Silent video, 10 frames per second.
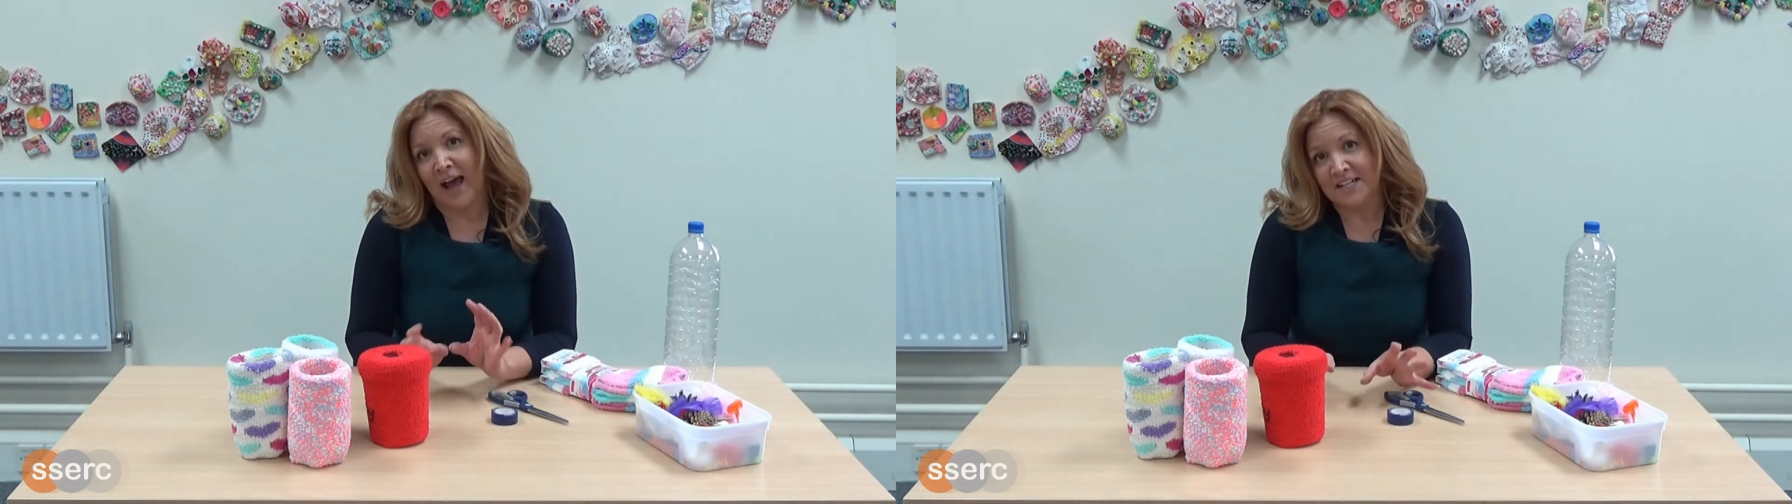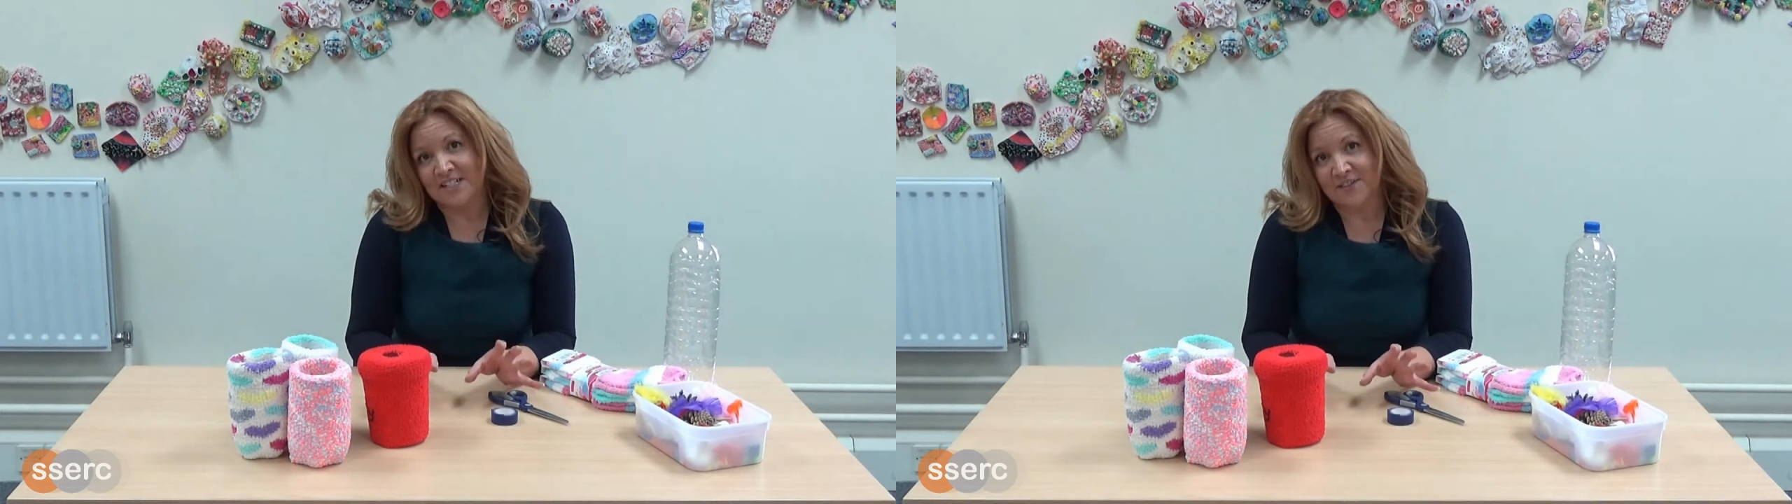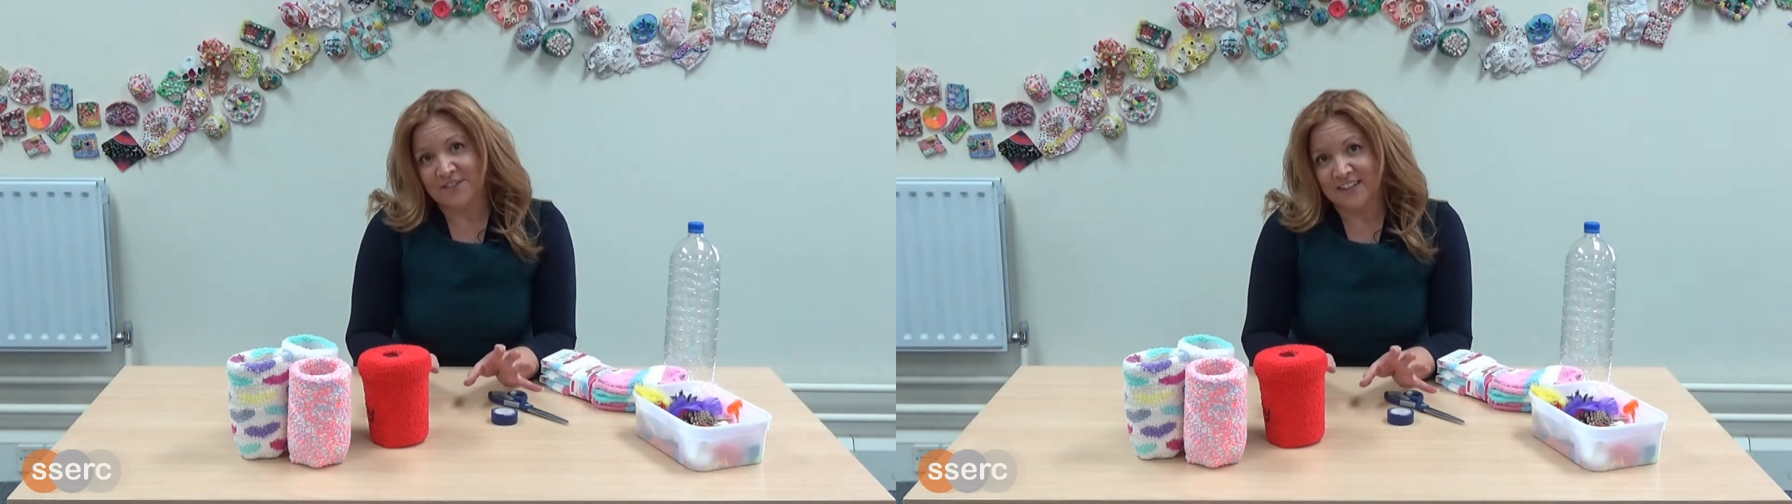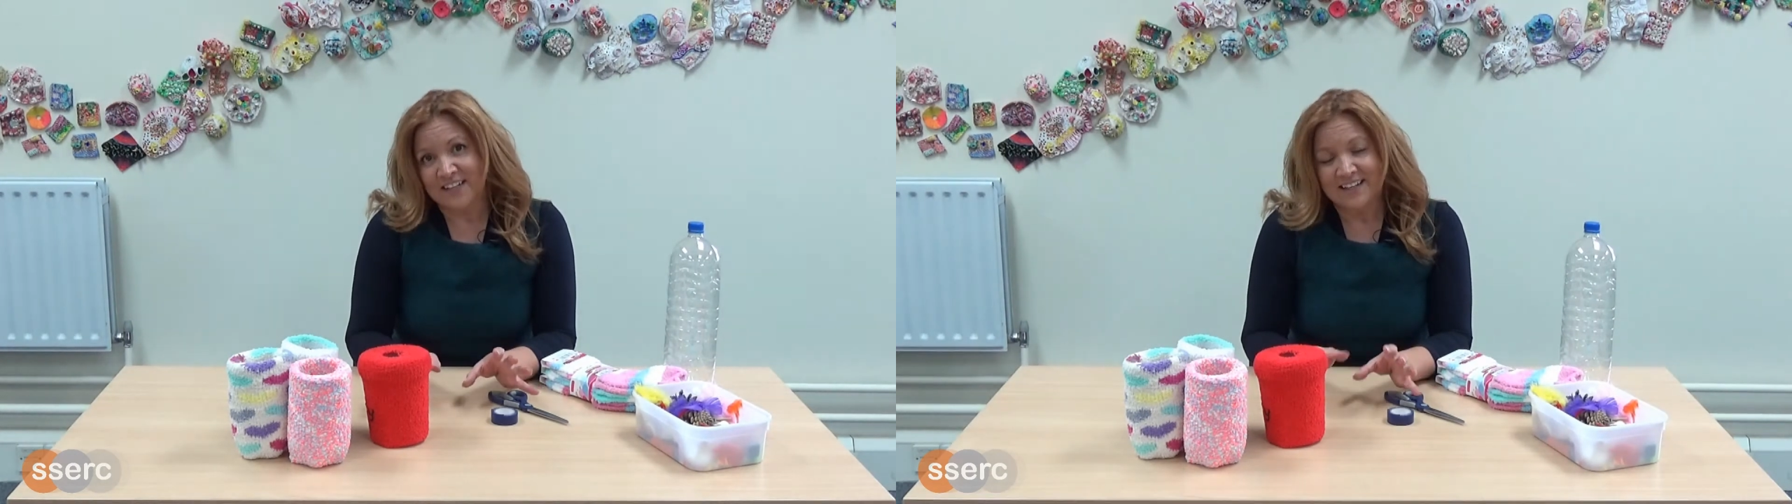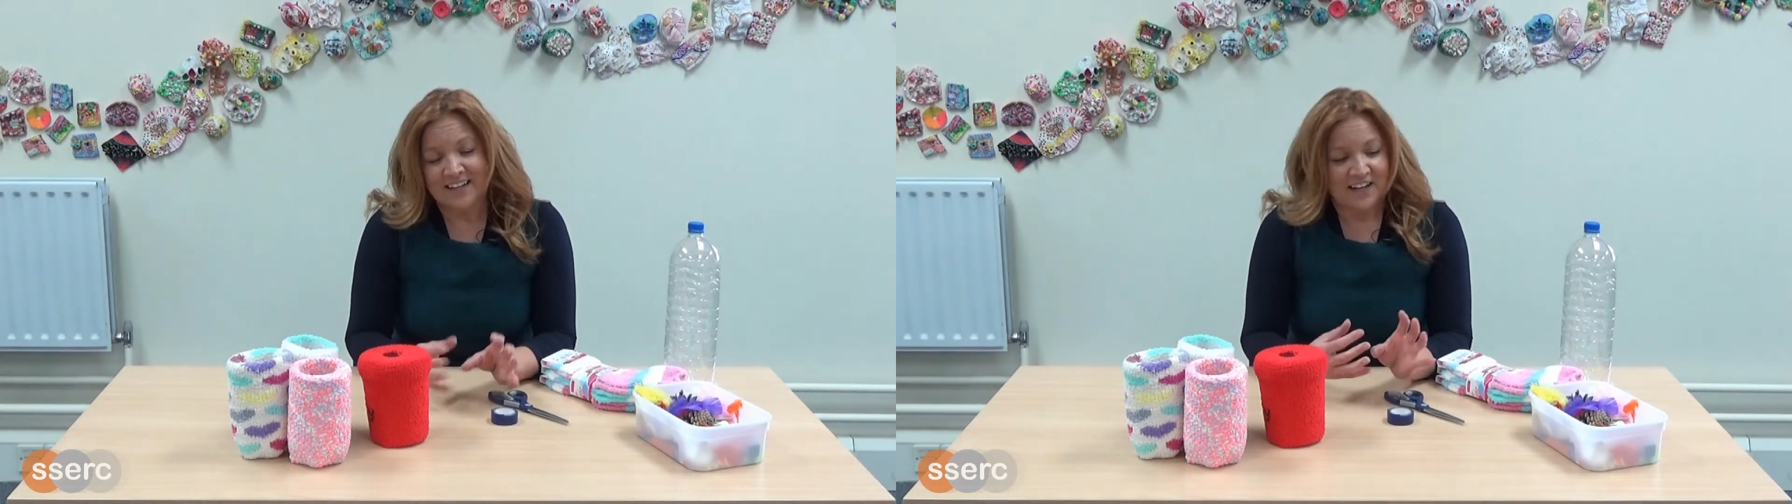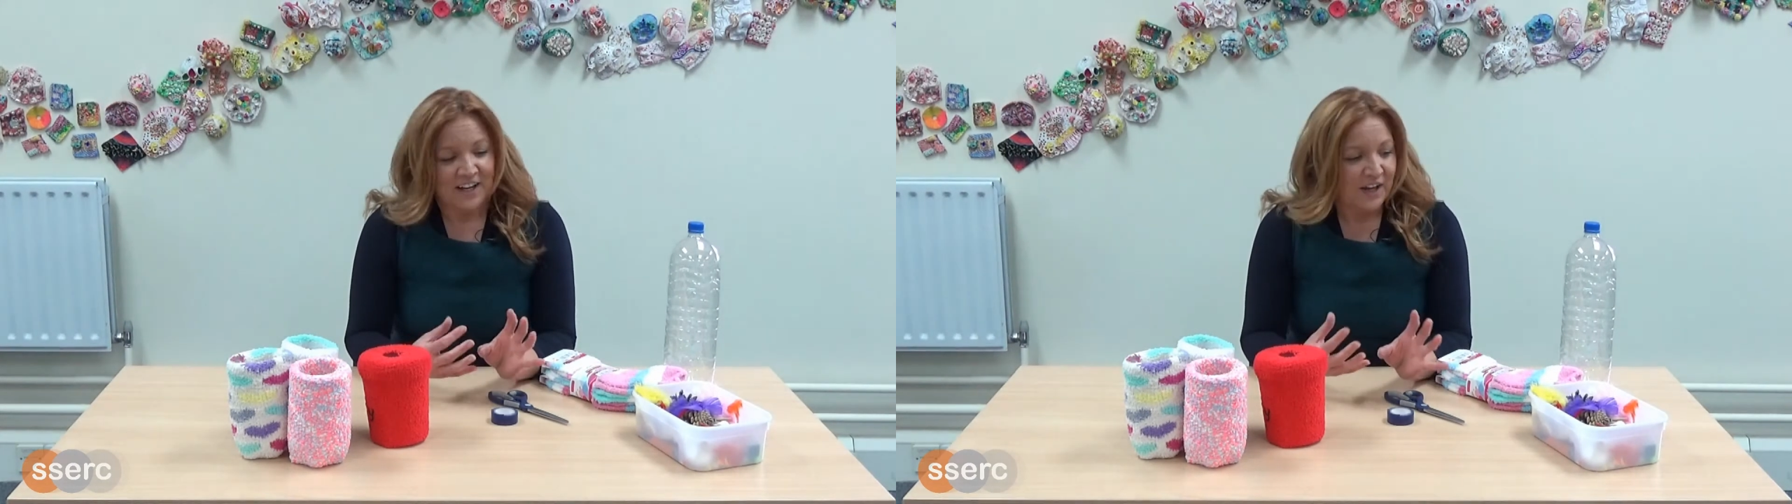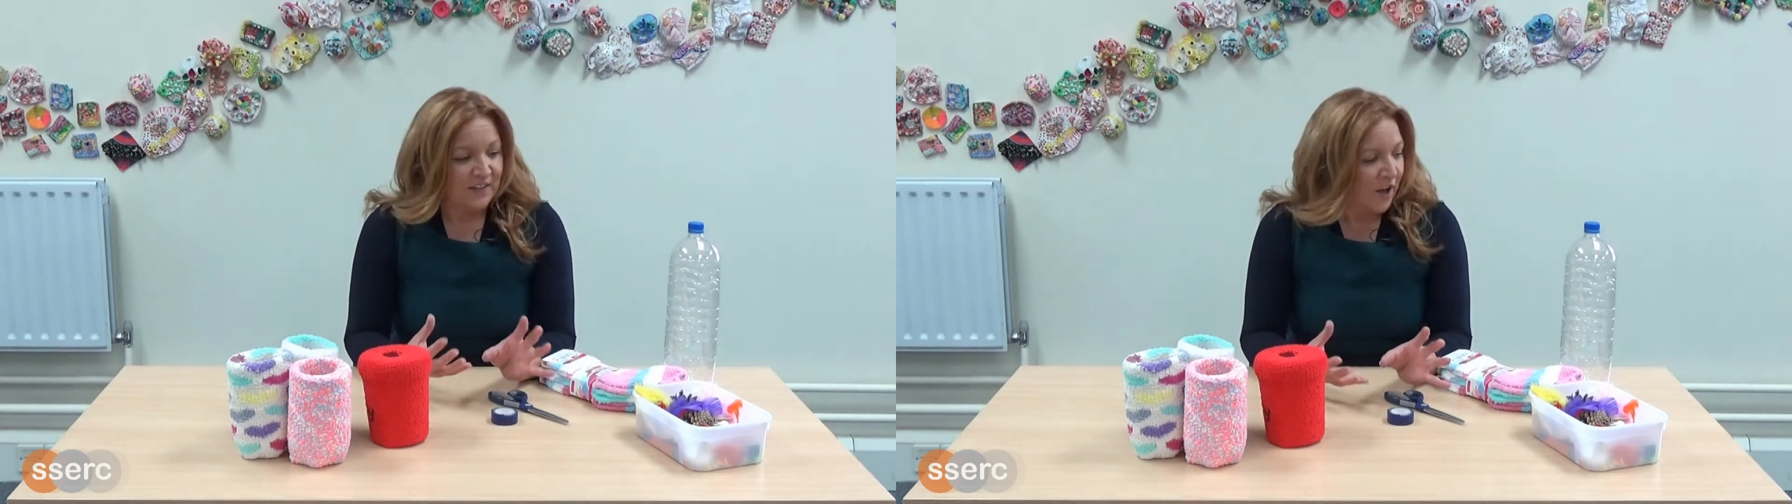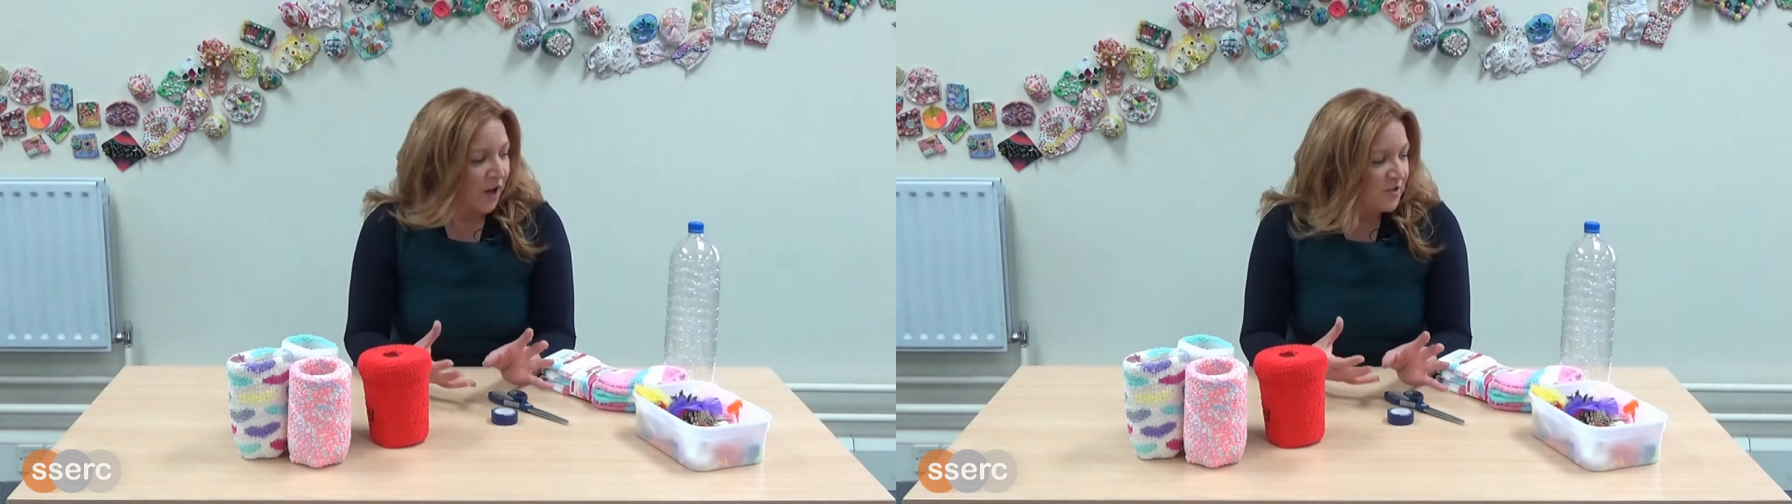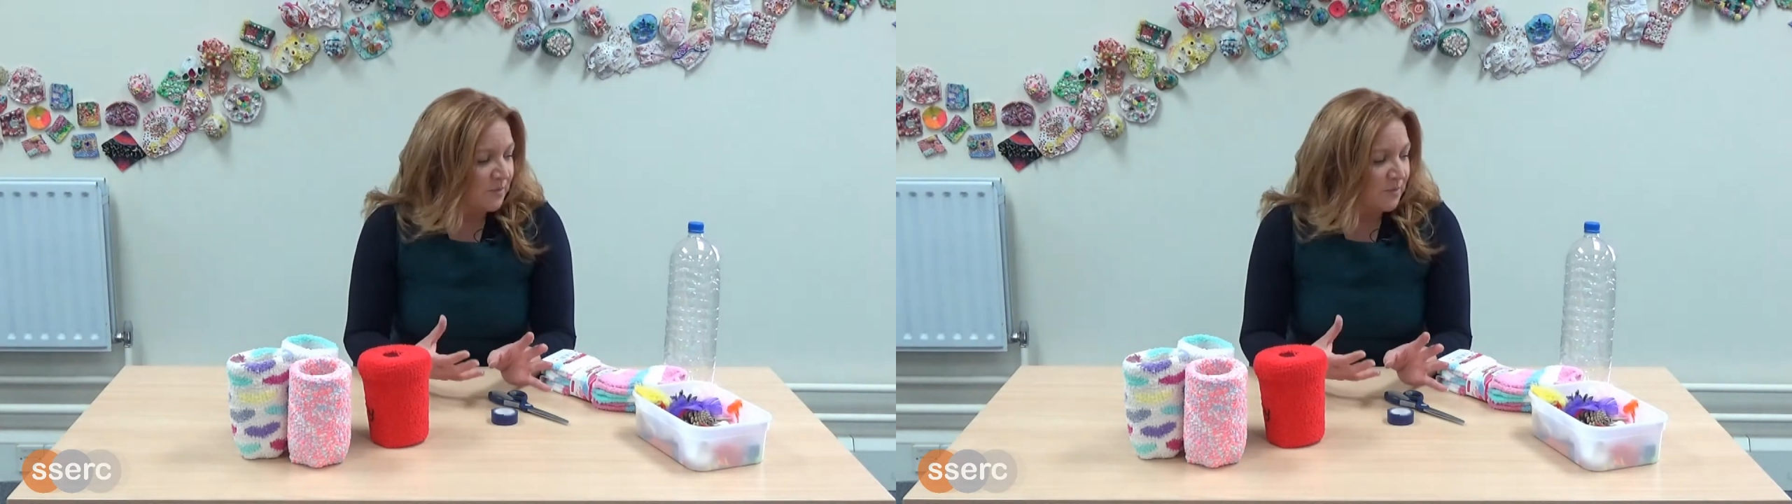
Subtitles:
activity is going